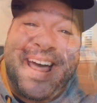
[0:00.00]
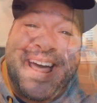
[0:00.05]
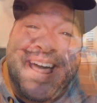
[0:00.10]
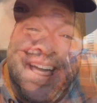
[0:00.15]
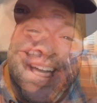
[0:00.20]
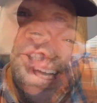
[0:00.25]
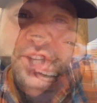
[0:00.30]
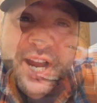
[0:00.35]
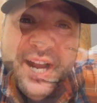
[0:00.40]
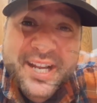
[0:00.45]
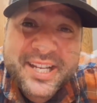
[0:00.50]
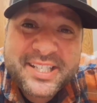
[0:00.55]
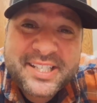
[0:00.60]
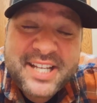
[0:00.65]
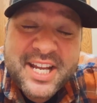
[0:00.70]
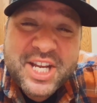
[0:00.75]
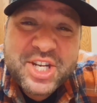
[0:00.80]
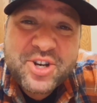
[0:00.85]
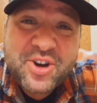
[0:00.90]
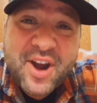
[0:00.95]
Little Johnny's
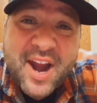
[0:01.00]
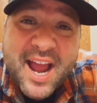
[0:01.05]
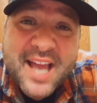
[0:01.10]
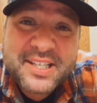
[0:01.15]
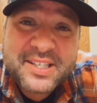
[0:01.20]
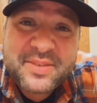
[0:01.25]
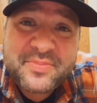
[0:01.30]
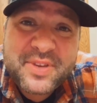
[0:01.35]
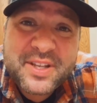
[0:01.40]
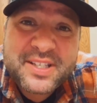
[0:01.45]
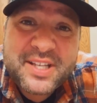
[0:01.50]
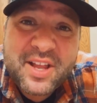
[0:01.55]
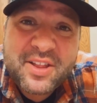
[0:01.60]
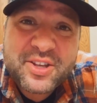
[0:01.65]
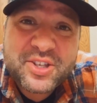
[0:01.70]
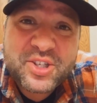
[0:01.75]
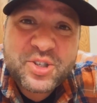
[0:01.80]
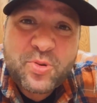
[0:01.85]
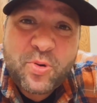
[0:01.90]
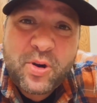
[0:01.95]
teacher asked him to tell a
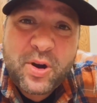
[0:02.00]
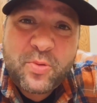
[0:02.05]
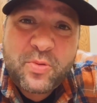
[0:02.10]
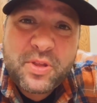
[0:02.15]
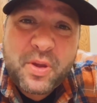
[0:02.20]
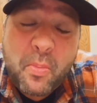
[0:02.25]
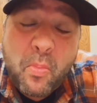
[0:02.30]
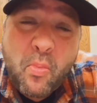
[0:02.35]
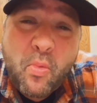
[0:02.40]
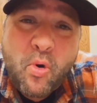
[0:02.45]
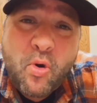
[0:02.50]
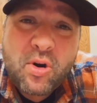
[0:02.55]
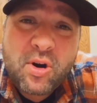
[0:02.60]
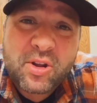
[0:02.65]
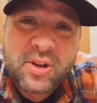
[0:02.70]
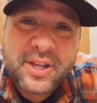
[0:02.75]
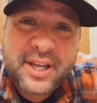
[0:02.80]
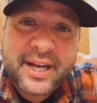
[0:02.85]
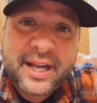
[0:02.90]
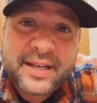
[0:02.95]
story with a
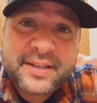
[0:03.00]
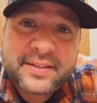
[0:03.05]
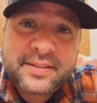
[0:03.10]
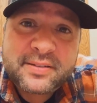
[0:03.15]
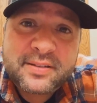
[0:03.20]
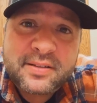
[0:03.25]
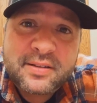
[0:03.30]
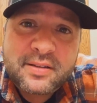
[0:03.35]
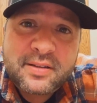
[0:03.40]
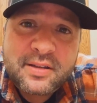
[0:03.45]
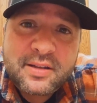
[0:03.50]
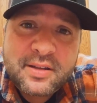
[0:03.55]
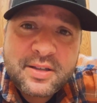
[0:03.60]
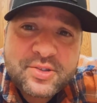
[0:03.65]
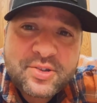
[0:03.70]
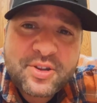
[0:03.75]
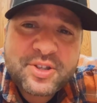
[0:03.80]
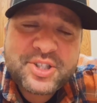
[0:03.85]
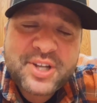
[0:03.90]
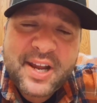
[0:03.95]
moral in it.
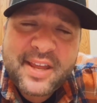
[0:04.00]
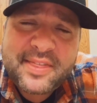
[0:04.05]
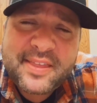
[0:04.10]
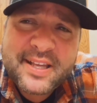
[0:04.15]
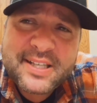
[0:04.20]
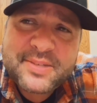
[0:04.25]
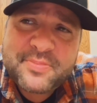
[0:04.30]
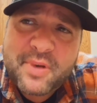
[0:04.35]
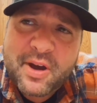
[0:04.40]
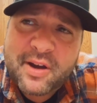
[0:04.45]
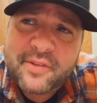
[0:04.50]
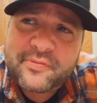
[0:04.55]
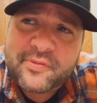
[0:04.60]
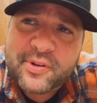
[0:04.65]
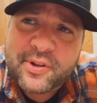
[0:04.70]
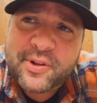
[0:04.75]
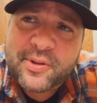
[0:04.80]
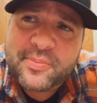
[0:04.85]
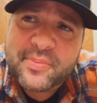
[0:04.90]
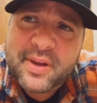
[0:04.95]
So little Johnny thinks about it for a
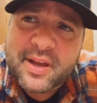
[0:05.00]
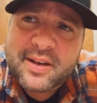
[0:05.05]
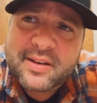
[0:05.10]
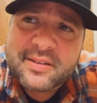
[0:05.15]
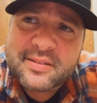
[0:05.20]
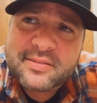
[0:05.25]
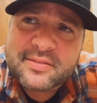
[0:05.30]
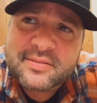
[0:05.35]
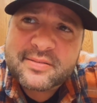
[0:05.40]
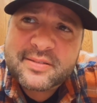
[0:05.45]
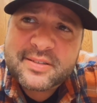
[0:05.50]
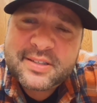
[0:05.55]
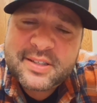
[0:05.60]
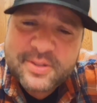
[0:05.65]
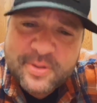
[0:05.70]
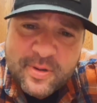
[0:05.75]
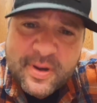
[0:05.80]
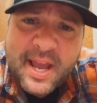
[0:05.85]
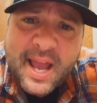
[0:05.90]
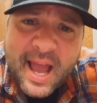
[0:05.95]
little bit and he says,
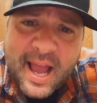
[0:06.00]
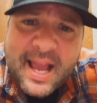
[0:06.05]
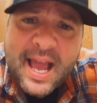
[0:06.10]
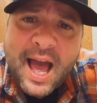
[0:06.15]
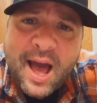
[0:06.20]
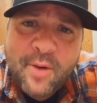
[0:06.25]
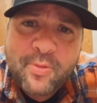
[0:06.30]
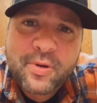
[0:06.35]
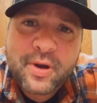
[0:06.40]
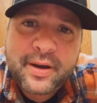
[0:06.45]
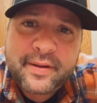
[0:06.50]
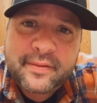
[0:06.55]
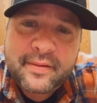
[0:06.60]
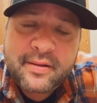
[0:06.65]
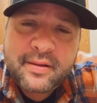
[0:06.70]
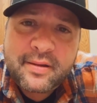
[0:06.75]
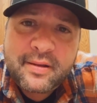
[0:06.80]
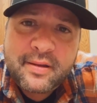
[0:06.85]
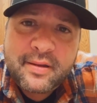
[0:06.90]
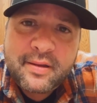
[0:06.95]
okay, I got one.
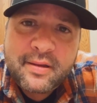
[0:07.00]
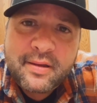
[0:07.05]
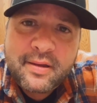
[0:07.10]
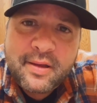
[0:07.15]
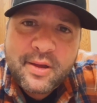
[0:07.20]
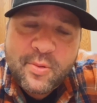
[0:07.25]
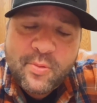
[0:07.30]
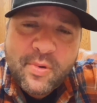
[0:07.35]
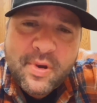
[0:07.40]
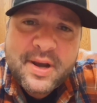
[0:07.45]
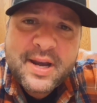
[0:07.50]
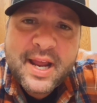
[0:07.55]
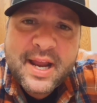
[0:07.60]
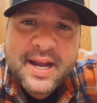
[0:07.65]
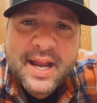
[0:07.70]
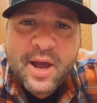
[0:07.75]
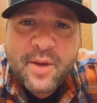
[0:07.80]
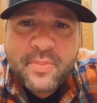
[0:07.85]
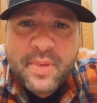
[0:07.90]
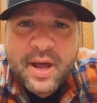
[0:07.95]
One day
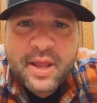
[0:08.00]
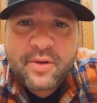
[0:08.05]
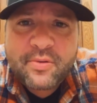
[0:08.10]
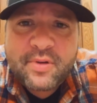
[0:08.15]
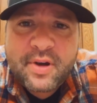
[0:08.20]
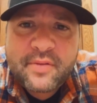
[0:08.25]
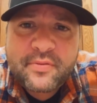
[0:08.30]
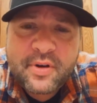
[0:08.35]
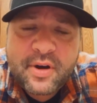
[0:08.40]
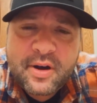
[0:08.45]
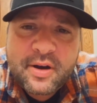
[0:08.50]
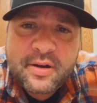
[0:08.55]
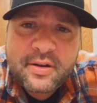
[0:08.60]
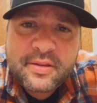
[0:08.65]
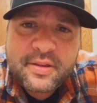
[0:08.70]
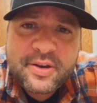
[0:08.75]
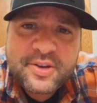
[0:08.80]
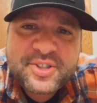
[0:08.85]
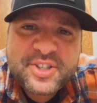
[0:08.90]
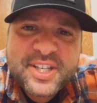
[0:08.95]
down by the river,
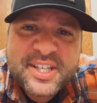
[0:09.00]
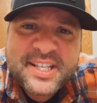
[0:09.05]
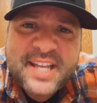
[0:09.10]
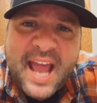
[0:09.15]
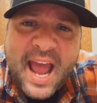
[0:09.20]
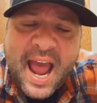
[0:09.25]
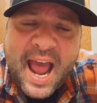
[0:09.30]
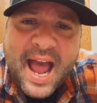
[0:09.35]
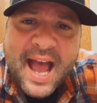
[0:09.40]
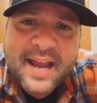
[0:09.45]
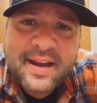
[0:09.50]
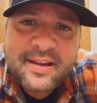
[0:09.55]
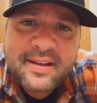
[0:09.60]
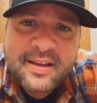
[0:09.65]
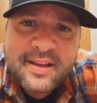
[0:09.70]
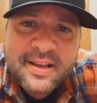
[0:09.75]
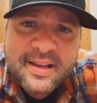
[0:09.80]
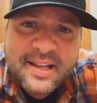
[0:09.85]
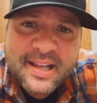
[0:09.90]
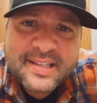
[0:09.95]
there's this cat
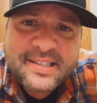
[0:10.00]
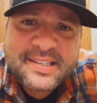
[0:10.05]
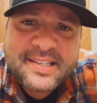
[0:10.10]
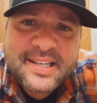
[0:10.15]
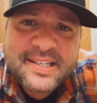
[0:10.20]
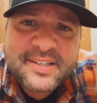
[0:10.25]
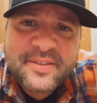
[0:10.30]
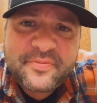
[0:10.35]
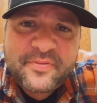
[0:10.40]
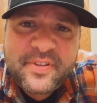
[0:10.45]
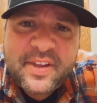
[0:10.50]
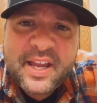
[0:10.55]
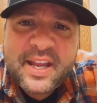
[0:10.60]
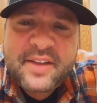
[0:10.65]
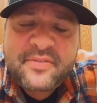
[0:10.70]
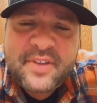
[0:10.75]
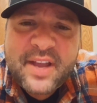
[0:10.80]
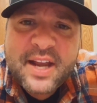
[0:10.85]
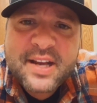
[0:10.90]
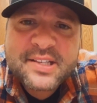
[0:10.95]
that sees some
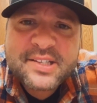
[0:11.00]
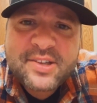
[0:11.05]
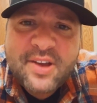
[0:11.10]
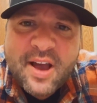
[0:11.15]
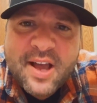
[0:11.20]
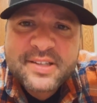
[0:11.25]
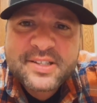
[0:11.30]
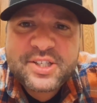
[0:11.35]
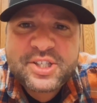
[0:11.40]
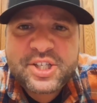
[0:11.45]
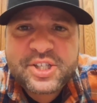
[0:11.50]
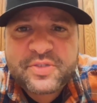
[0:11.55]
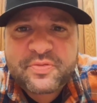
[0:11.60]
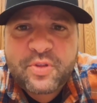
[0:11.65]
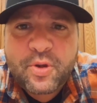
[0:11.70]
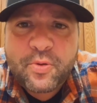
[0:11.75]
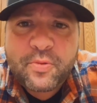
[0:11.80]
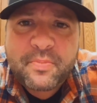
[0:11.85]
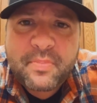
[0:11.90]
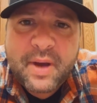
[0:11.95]
Vienna sausages
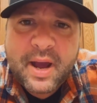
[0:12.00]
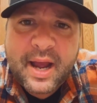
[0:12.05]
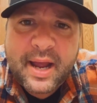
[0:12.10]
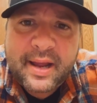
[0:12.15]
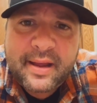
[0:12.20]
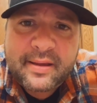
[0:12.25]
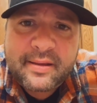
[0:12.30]
floating by.